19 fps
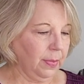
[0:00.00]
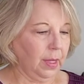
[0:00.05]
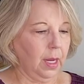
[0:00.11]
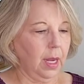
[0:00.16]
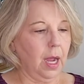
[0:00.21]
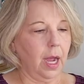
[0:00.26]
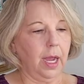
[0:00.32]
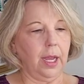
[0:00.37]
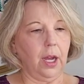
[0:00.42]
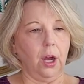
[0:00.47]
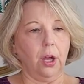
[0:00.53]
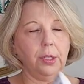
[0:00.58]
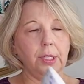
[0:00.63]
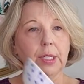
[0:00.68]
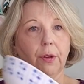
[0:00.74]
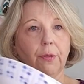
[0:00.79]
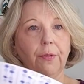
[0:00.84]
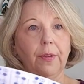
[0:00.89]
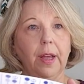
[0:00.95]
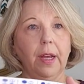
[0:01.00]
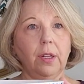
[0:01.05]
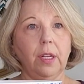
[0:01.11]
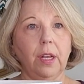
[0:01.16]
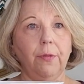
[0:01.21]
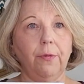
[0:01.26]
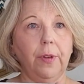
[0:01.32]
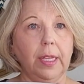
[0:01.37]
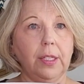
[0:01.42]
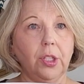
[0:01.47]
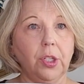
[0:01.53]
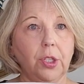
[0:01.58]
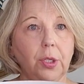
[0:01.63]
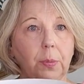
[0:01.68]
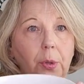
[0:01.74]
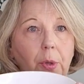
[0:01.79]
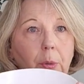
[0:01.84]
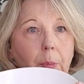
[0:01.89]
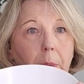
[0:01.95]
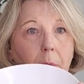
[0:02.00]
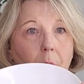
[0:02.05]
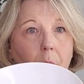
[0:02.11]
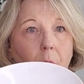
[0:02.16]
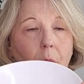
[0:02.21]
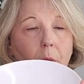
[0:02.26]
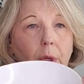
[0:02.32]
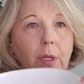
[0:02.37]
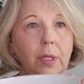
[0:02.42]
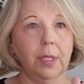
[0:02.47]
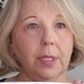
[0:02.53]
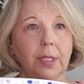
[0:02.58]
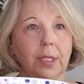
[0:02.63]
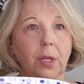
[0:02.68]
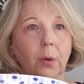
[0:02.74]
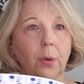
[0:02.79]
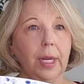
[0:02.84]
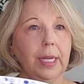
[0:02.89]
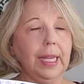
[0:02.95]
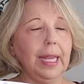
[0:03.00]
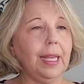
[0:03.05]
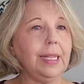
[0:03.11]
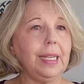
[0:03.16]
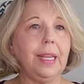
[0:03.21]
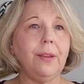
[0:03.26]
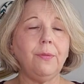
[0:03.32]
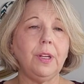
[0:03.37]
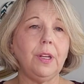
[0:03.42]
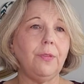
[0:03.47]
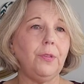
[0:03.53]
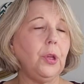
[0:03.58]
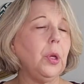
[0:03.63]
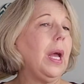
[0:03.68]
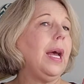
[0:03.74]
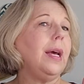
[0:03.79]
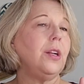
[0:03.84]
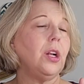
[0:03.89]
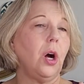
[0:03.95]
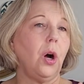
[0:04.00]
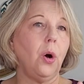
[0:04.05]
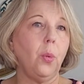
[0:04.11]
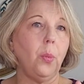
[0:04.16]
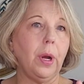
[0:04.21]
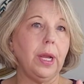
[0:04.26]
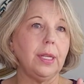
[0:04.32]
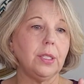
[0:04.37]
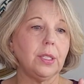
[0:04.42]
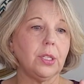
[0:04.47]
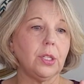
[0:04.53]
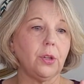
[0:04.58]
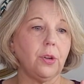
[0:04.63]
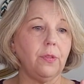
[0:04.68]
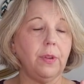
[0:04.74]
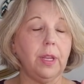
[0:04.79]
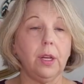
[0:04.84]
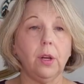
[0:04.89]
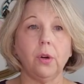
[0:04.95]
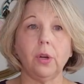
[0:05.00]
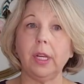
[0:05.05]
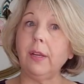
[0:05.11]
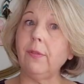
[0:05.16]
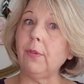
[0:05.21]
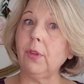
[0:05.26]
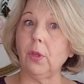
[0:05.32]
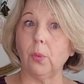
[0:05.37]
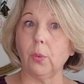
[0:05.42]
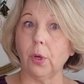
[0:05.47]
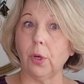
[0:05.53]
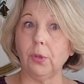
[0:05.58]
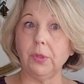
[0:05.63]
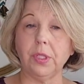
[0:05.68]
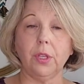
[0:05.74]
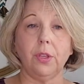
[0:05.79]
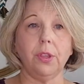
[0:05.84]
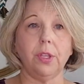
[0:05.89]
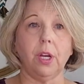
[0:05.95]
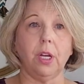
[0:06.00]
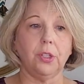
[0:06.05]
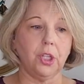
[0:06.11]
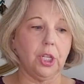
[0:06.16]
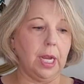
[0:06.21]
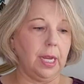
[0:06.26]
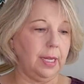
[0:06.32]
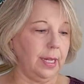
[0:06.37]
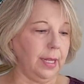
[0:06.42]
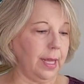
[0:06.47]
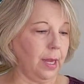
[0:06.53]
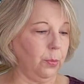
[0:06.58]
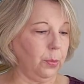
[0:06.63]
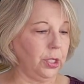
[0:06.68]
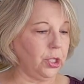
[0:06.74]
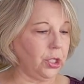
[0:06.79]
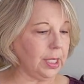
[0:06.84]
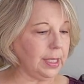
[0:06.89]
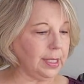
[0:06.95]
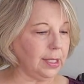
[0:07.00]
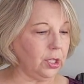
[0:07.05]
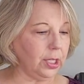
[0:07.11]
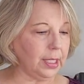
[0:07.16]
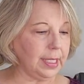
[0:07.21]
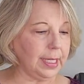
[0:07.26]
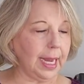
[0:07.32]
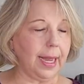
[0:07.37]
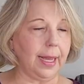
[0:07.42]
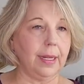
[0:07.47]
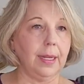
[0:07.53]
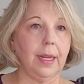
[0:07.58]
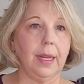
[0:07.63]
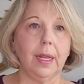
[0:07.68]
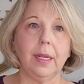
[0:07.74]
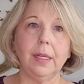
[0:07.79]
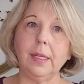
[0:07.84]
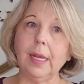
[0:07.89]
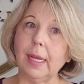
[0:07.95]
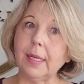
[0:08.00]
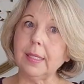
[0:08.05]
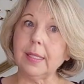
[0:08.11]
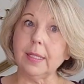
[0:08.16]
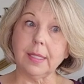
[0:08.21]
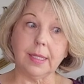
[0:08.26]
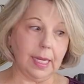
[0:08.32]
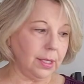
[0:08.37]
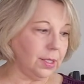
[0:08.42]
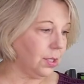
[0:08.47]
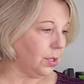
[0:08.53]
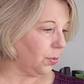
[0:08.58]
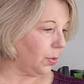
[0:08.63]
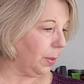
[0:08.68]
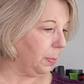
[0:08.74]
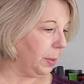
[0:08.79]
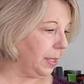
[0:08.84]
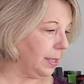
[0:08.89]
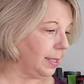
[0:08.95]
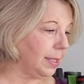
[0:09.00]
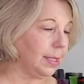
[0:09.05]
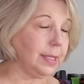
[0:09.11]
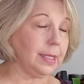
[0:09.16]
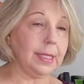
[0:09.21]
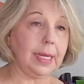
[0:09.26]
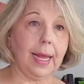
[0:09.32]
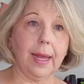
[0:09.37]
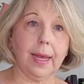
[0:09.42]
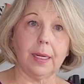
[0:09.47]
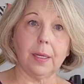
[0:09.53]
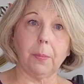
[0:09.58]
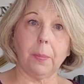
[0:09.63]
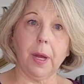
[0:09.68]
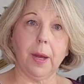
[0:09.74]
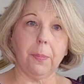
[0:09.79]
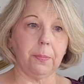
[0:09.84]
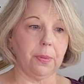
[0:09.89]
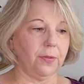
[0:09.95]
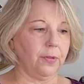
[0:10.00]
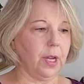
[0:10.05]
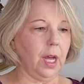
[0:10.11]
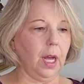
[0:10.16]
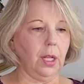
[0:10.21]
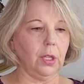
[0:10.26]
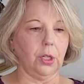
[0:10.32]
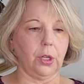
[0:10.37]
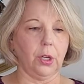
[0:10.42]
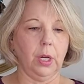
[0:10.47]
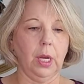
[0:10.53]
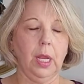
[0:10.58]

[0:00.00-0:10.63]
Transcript: I also found a vegetable bowl. So again, even if you had all white serving or even the Rosenthal china that we just looked at, nice accessory pieces to add a pop of color.